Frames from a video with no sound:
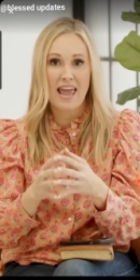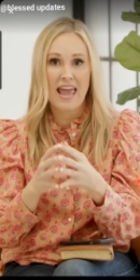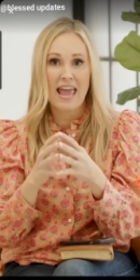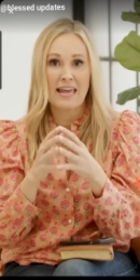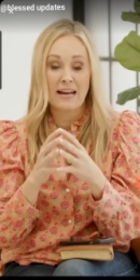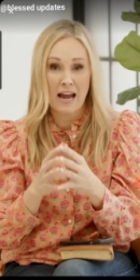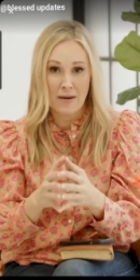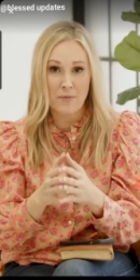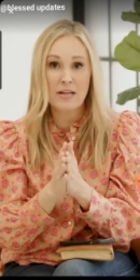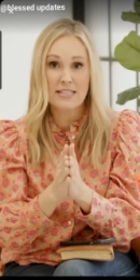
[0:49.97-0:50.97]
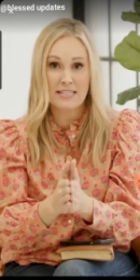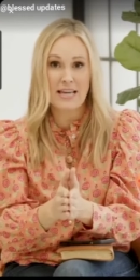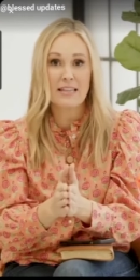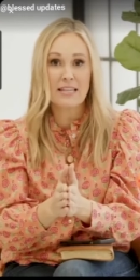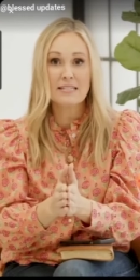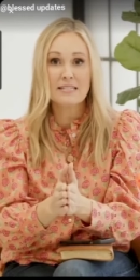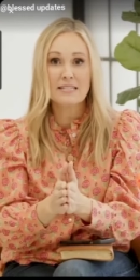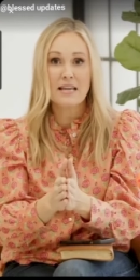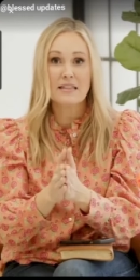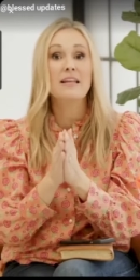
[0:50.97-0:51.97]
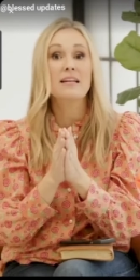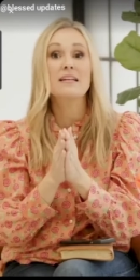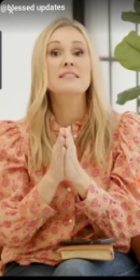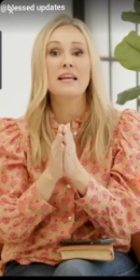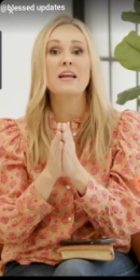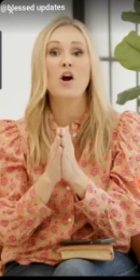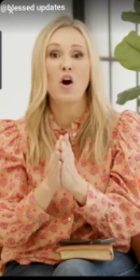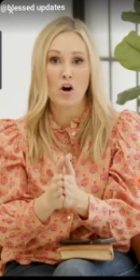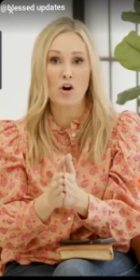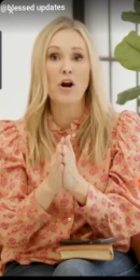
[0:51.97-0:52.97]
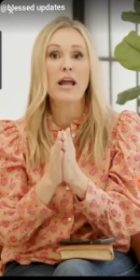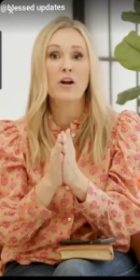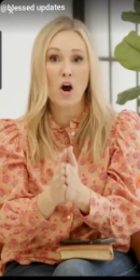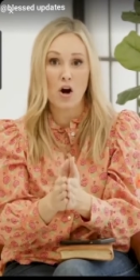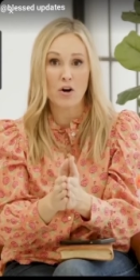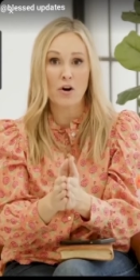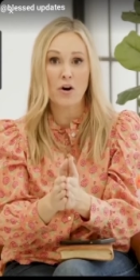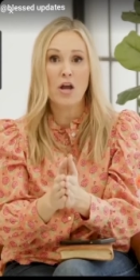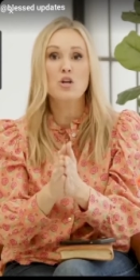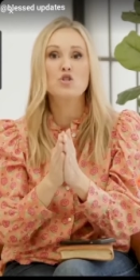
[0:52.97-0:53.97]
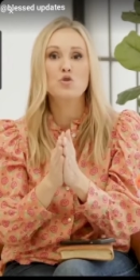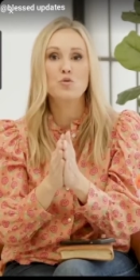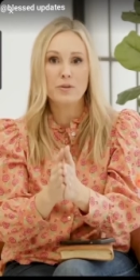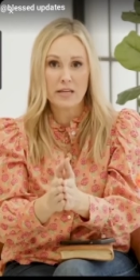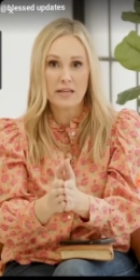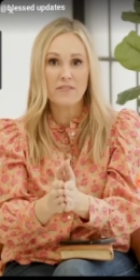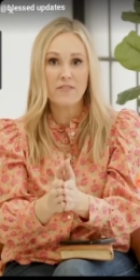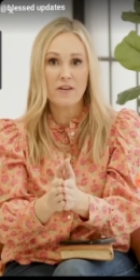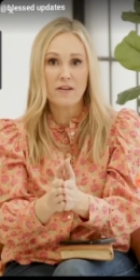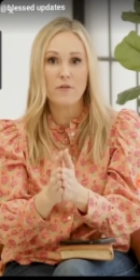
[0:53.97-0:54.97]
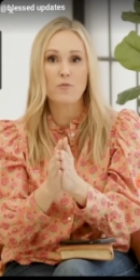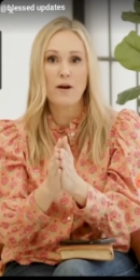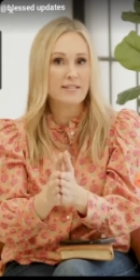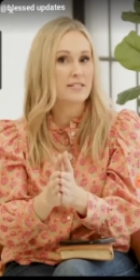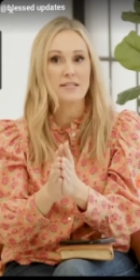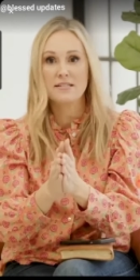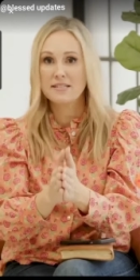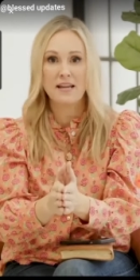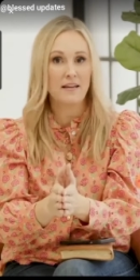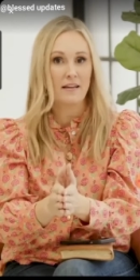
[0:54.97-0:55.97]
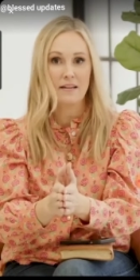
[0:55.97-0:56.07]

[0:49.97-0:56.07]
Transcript: And I'm going to say this that it is getting harder and harder to live for righteousness' sake,